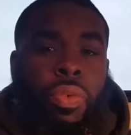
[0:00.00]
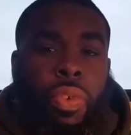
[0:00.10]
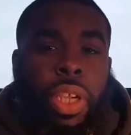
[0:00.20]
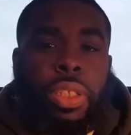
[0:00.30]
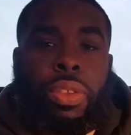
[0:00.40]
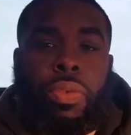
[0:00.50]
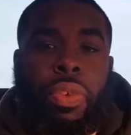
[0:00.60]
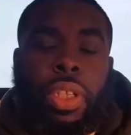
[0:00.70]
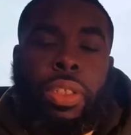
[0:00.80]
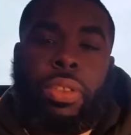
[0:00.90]
friends.
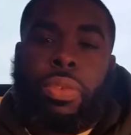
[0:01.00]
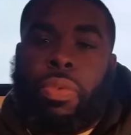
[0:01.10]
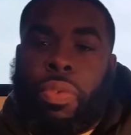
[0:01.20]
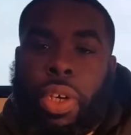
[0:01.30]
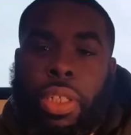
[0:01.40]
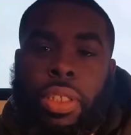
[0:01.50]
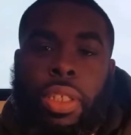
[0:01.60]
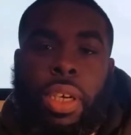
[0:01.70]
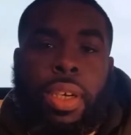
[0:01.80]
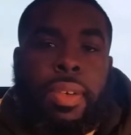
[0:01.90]

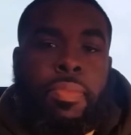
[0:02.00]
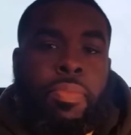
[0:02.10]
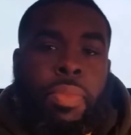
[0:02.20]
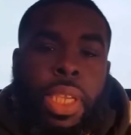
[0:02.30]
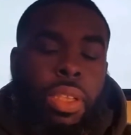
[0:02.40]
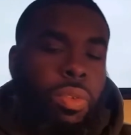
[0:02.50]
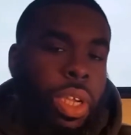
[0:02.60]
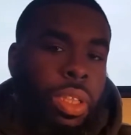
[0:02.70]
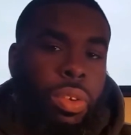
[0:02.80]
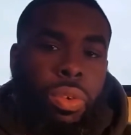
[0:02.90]
He's a
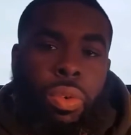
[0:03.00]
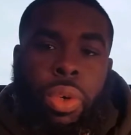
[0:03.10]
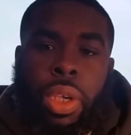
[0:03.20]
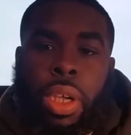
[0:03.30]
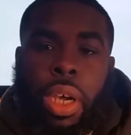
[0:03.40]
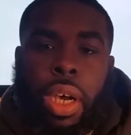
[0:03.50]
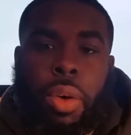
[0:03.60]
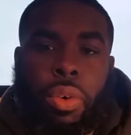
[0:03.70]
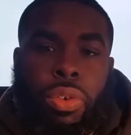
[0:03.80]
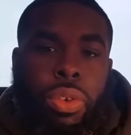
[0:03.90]
great dude.
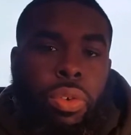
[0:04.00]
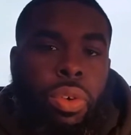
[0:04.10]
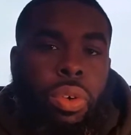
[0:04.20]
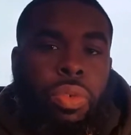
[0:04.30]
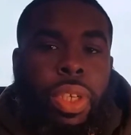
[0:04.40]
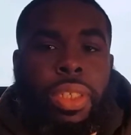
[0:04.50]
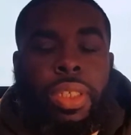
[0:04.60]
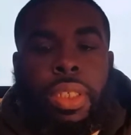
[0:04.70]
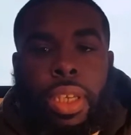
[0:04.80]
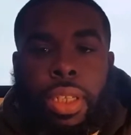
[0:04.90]
Also, Coach Reggie
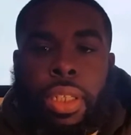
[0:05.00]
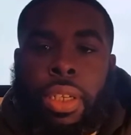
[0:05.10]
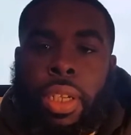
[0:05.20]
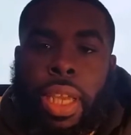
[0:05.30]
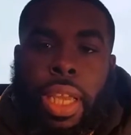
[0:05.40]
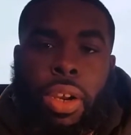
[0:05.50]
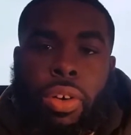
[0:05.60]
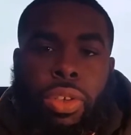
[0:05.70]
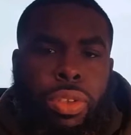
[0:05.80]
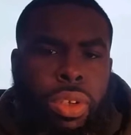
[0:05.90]
Sutton. And
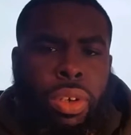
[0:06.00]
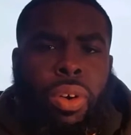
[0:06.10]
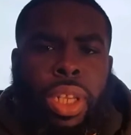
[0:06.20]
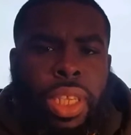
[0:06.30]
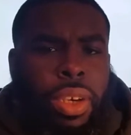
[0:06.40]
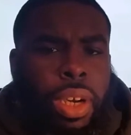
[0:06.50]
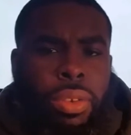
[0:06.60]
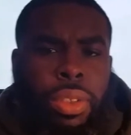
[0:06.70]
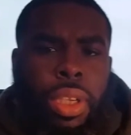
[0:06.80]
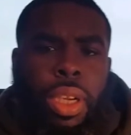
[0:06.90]
also to all the
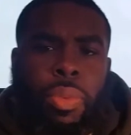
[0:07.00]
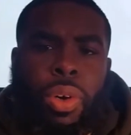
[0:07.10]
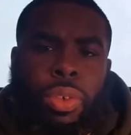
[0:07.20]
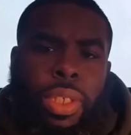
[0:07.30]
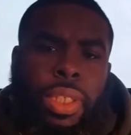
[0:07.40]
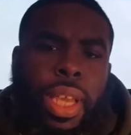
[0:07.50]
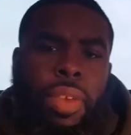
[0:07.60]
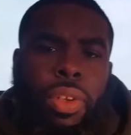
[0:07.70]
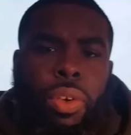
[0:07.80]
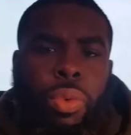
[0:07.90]
Hillhouse coaching
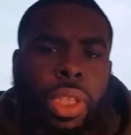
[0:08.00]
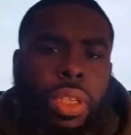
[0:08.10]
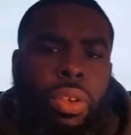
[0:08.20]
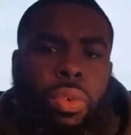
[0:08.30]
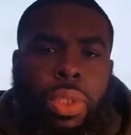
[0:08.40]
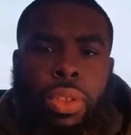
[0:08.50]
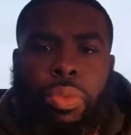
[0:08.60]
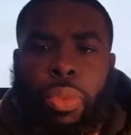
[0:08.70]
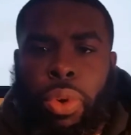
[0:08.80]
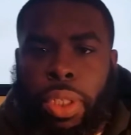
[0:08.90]
staff, what they're doing with
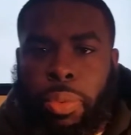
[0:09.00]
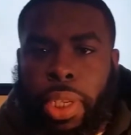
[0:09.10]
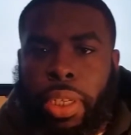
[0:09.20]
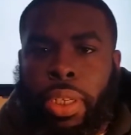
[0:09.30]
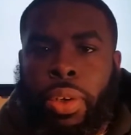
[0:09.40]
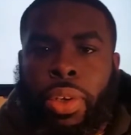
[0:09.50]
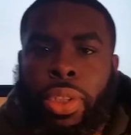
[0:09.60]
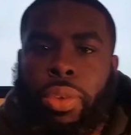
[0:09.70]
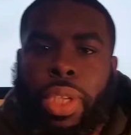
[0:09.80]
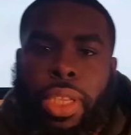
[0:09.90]
those boys, man. And
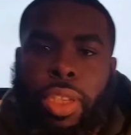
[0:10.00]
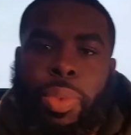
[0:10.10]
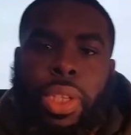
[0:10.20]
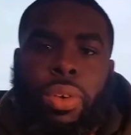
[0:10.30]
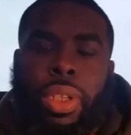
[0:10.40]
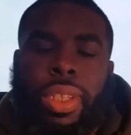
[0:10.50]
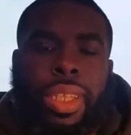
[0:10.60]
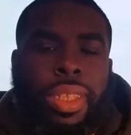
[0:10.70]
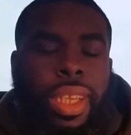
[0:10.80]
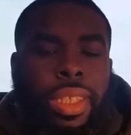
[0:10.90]
those kids could be doing
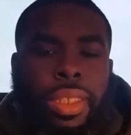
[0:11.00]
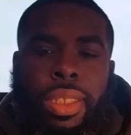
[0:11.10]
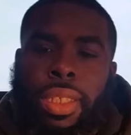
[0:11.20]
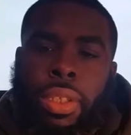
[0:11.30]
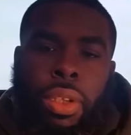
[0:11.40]
things